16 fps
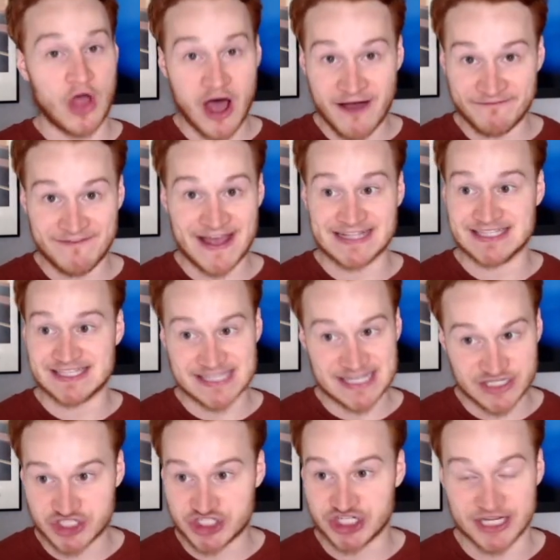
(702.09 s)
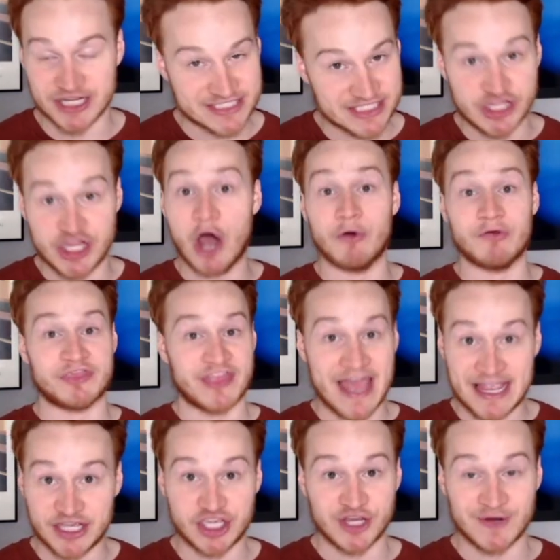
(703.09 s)
offense is just no
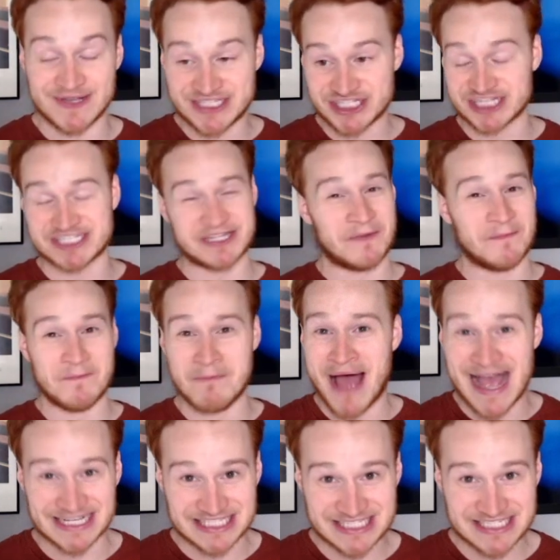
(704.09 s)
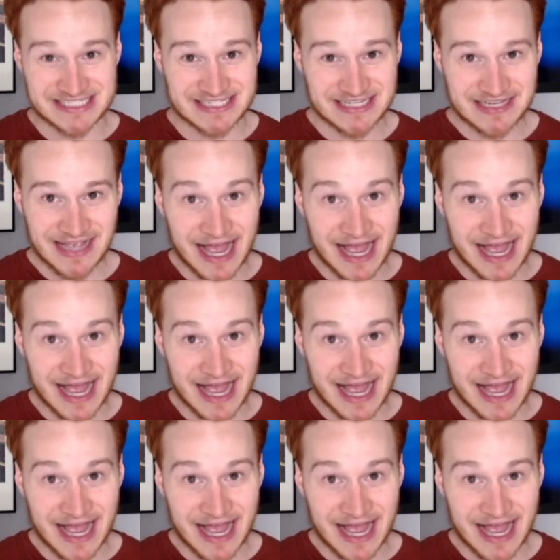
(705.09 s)
thank you. It's just a mess.